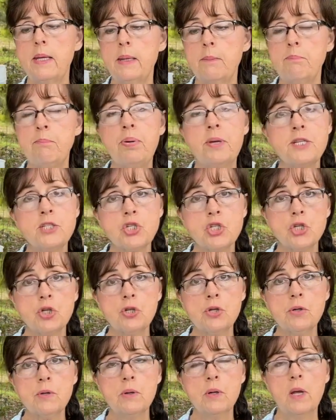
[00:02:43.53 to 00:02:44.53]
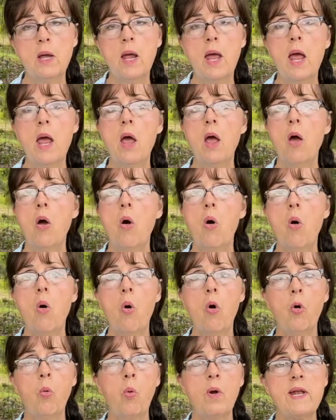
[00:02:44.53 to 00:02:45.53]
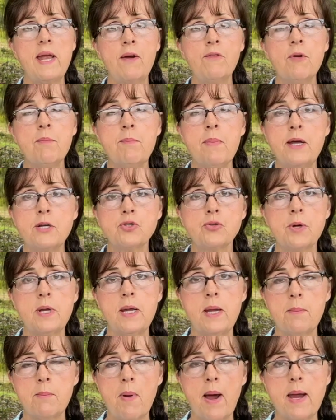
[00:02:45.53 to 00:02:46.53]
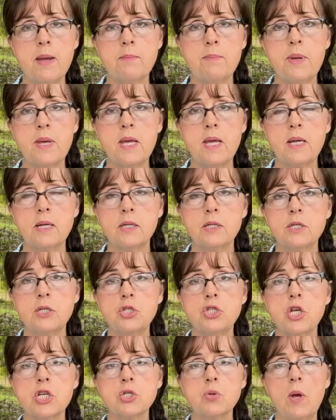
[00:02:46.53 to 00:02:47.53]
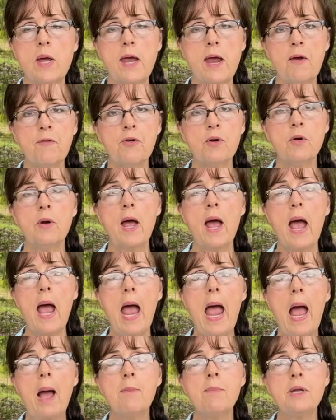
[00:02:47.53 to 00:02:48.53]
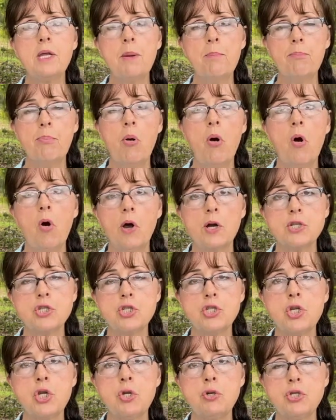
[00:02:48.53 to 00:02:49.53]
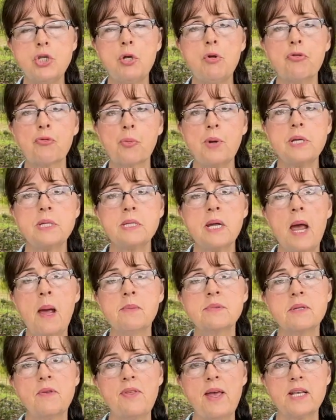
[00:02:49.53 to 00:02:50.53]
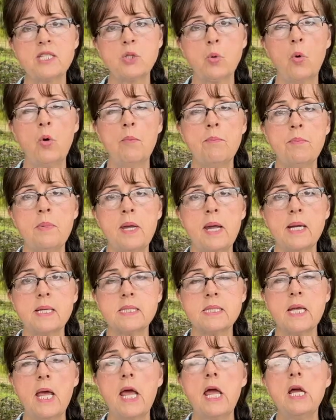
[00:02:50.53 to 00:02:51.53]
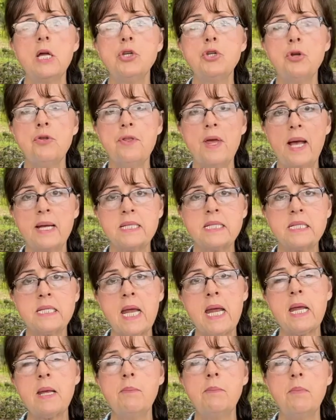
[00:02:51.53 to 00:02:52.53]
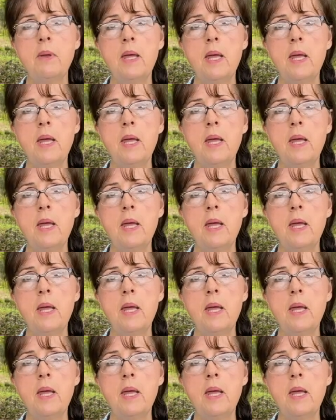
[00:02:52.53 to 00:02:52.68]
pitcher or whatever measure it might be. Just how many parts you do 3 times of that soil mix, do that same